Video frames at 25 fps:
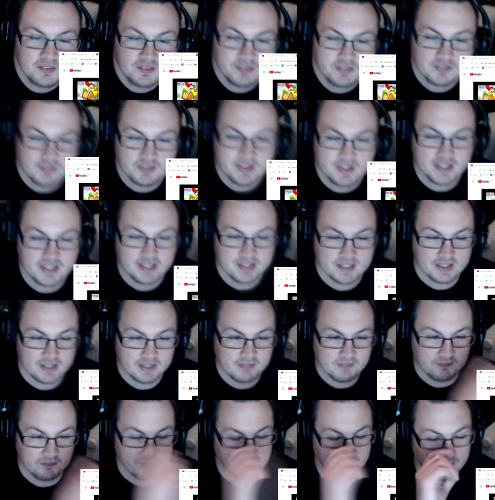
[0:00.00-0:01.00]

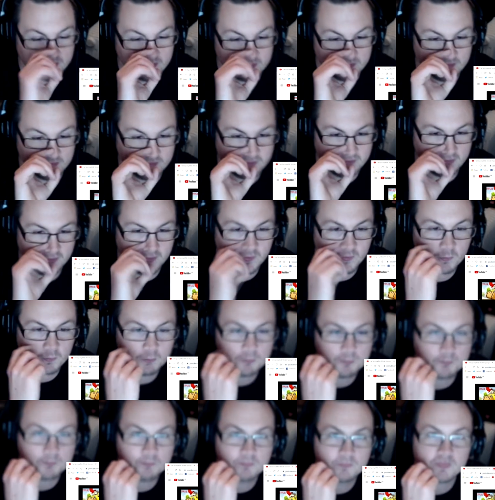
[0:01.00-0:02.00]
feature-length
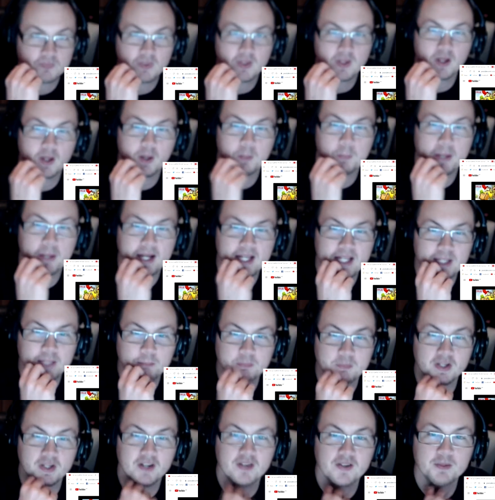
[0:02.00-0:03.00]
film about
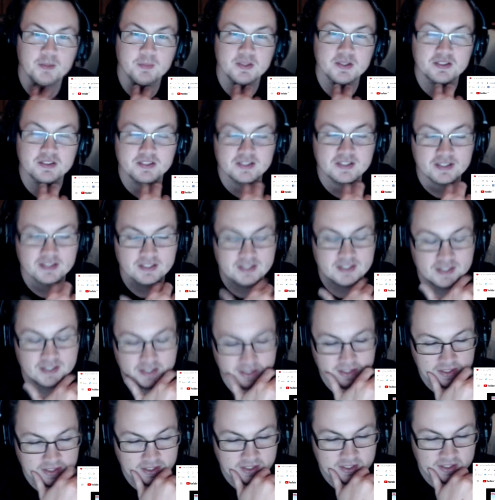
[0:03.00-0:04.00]
him going missing.
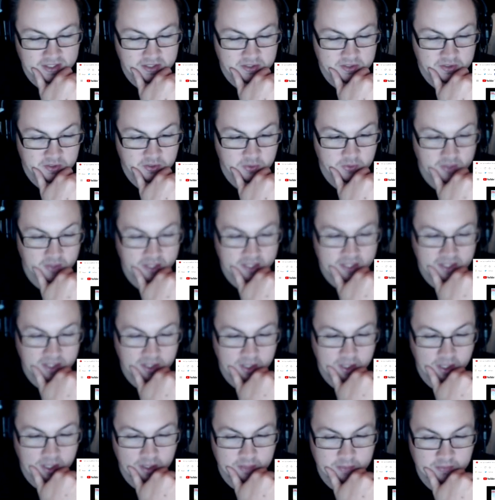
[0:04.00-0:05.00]
So yeah,
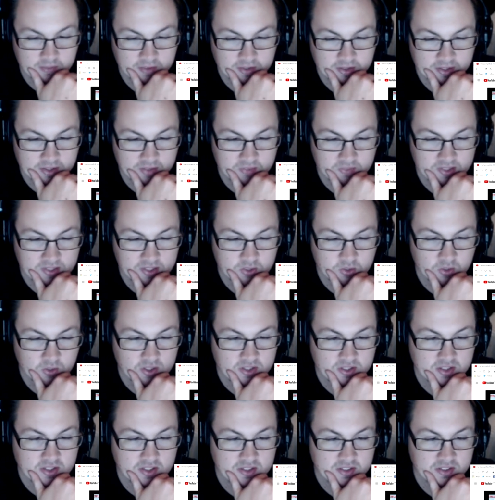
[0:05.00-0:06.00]
I'm kind of
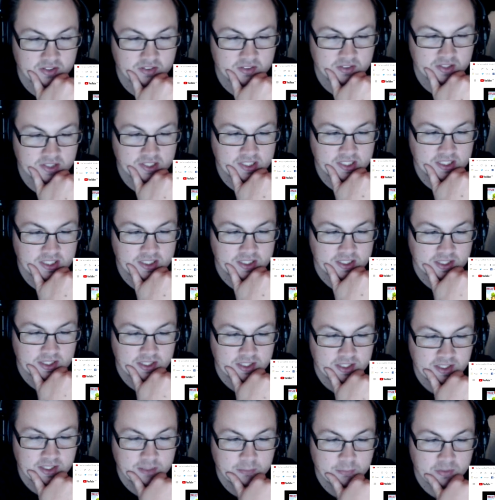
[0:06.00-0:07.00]
interested to see.
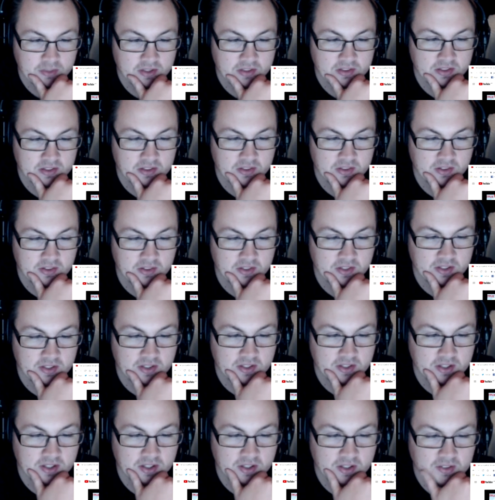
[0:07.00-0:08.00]
Plus, it's got
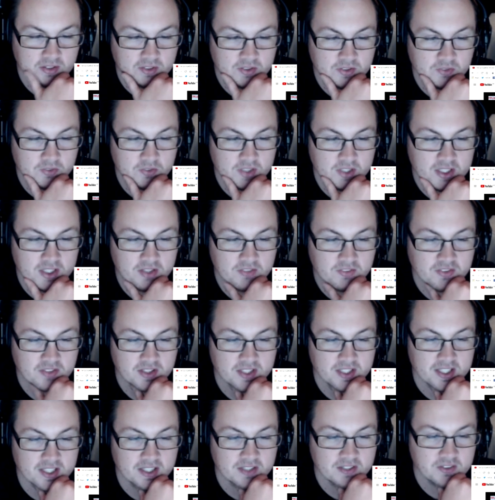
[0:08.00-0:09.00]
Keanu Reeves
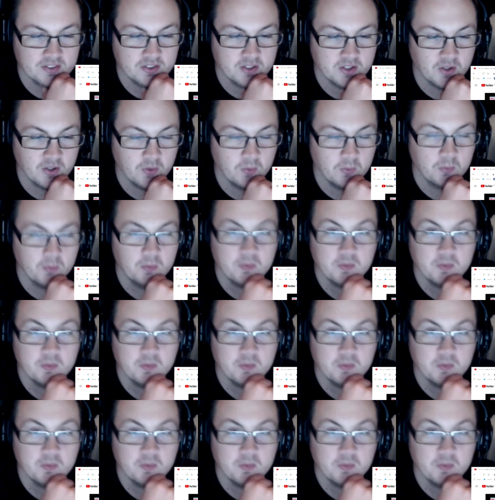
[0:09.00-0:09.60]
in it, so